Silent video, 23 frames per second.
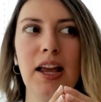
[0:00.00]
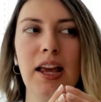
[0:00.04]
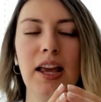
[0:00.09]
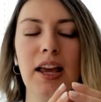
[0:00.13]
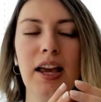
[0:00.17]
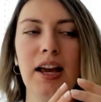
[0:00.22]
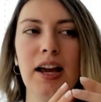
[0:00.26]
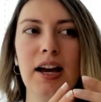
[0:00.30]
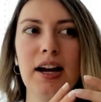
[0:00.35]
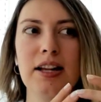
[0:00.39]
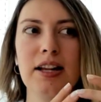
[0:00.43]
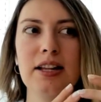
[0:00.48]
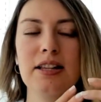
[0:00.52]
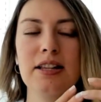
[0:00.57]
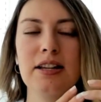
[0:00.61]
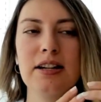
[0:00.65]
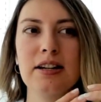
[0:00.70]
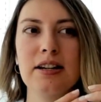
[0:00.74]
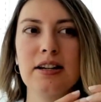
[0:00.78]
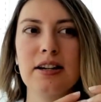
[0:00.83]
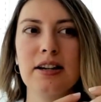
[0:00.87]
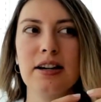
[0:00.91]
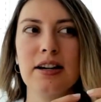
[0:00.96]
And
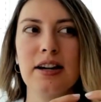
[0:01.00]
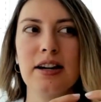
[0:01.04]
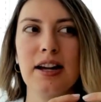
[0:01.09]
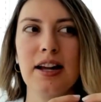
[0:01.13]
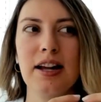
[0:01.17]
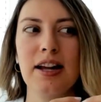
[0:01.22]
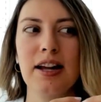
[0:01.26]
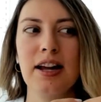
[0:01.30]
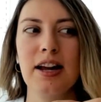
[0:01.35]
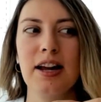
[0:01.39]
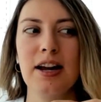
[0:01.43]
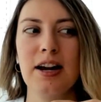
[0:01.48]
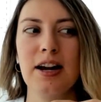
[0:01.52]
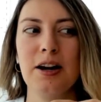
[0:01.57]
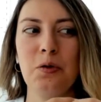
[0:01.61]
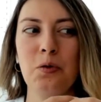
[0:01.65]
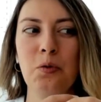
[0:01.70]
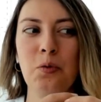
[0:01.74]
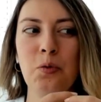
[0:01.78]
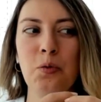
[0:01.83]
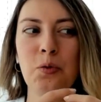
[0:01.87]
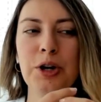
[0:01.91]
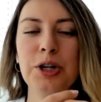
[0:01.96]

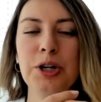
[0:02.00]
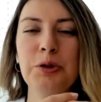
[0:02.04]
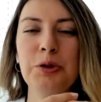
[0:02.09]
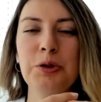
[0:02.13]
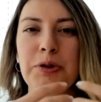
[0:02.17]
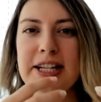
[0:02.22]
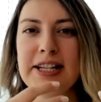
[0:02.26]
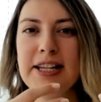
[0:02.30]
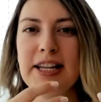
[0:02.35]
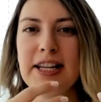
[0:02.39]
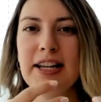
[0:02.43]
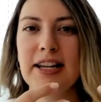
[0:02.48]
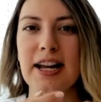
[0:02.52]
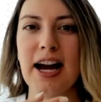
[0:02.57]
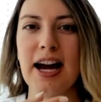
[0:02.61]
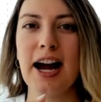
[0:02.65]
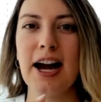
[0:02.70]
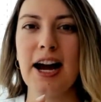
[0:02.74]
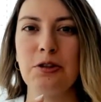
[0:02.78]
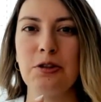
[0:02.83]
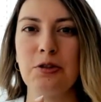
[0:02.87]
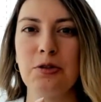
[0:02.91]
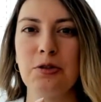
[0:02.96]
what we see
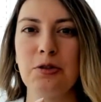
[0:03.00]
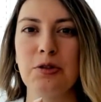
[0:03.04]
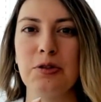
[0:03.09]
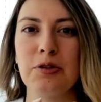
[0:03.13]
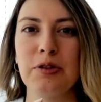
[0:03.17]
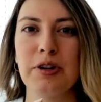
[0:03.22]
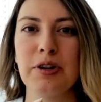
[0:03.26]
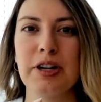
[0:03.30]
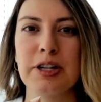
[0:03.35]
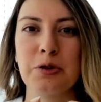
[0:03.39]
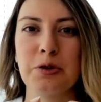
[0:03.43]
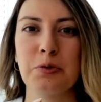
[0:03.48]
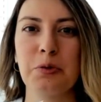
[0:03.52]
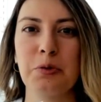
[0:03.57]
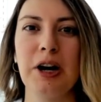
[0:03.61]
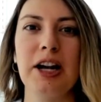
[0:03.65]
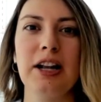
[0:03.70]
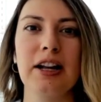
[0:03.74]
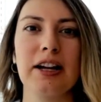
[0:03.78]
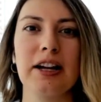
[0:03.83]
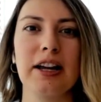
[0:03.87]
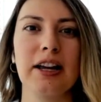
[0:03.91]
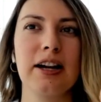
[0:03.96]
now as
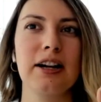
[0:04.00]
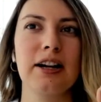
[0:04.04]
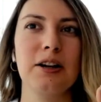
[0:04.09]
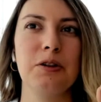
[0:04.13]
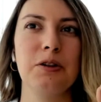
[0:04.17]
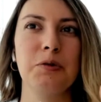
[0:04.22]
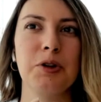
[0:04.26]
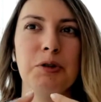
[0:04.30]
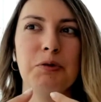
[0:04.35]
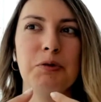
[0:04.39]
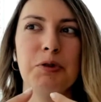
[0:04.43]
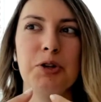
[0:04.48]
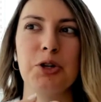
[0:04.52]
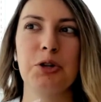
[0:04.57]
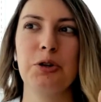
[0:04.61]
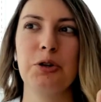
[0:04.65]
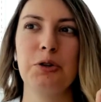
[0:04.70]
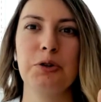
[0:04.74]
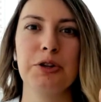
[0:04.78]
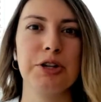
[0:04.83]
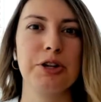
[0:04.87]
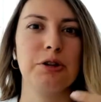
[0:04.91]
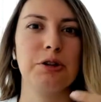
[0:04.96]
well, like when we
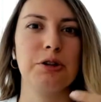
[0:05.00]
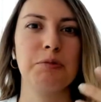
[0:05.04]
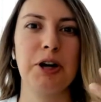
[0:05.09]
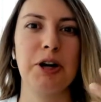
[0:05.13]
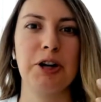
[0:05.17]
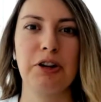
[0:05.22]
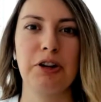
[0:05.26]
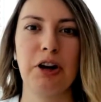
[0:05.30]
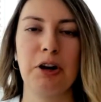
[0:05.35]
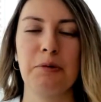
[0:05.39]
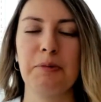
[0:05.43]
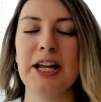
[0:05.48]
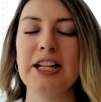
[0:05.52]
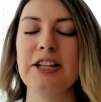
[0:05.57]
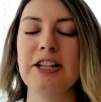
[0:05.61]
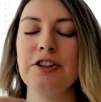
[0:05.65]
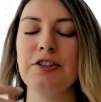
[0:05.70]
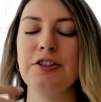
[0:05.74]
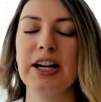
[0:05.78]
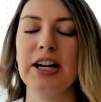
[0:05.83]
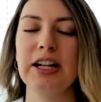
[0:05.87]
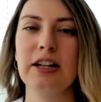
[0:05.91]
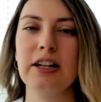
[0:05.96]
talk with you about
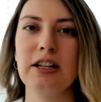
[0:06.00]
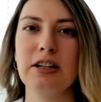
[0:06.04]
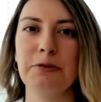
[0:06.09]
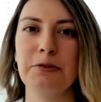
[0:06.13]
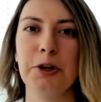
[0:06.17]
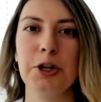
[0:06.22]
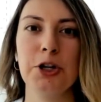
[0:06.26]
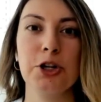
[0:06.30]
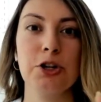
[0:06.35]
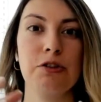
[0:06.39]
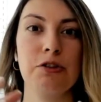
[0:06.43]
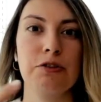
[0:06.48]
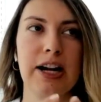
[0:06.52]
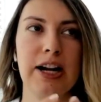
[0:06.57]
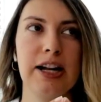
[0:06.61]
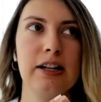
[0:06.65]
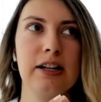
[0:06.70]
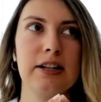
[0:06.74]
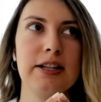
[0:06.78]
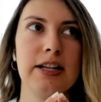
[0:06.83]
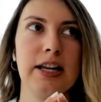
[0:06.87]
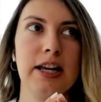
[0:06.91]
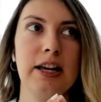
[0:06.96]
augmented reality, virtual
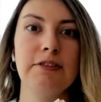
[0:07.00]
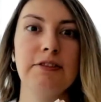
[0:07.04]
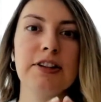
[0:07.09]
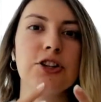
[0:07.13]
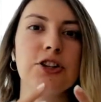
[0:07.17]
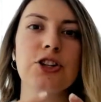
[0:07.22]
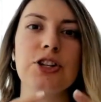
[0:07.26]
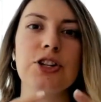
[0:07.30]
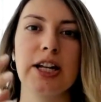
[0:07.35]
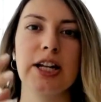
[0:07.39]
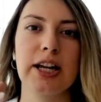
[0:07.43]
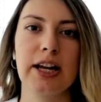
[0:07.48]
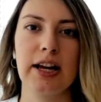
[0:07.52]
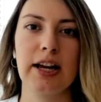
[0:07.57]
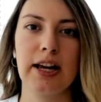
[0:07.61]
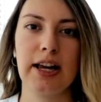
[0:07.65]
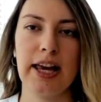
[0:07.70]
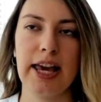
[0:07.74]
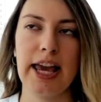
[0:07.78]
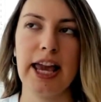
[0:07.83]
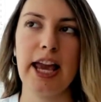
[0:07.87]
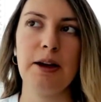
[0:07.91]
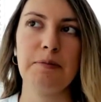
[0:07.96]
reality, even just like
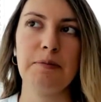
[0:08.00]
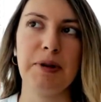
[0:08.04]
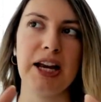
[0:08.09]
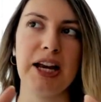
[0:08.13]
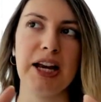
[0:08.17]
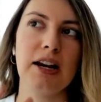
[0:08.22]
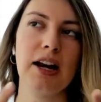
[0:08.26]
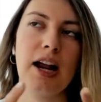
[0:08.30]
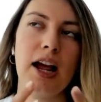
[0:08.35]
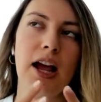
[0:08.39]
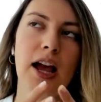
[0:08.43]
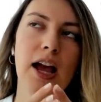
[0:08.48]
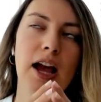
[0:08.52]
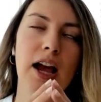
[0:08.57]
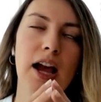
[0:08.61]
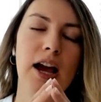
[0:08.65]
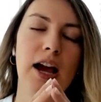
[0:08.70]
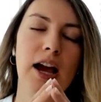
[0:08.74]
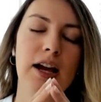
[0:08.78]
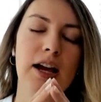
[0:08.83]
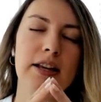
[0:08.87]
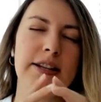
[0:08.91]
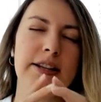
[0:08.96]
gaming,
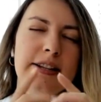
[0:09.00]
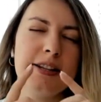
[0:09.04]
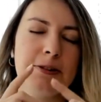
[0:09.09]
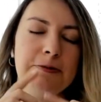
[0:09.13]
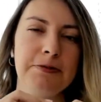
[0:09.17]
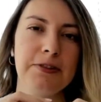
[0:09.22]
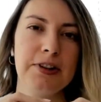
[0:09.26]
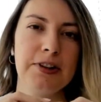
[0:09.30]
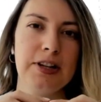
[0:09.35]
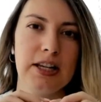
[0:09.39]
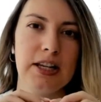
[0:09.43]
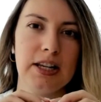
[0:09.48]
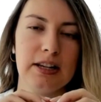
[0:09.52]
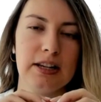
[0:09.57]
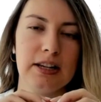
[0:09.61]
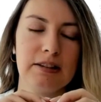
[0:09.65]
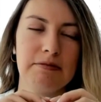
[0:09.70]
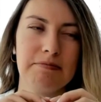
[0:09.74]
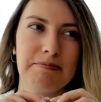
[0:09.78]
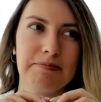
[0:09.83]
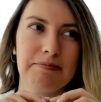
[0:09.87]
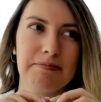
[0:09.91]
is something